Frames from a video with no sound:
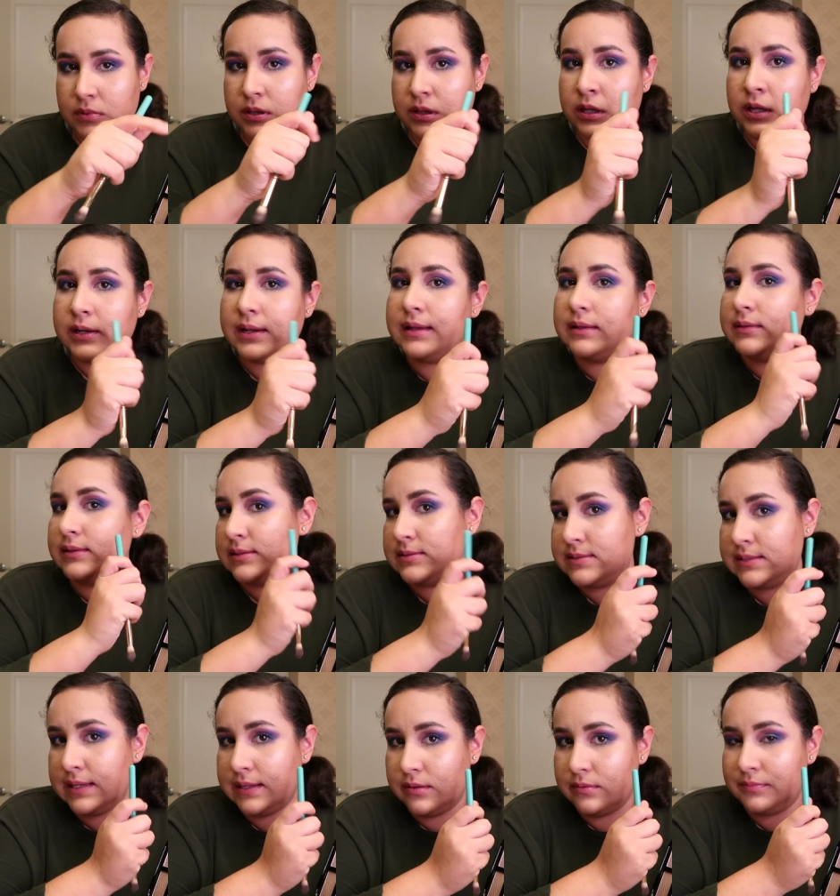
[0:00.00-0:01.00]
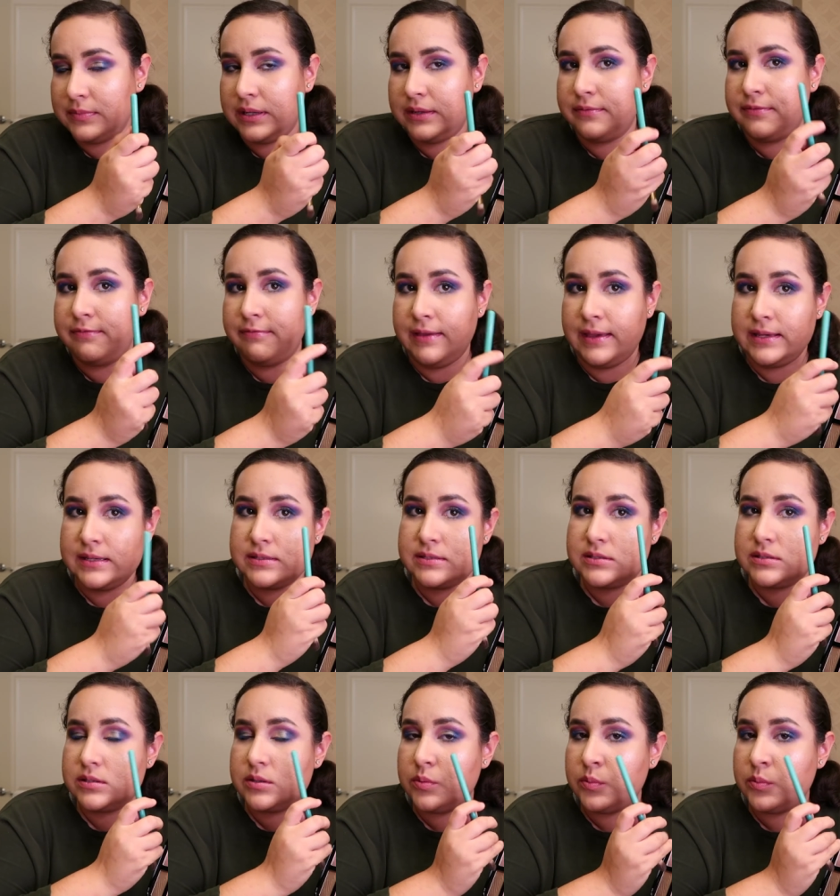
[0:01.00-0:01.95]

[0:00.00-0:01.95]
look at this side of my face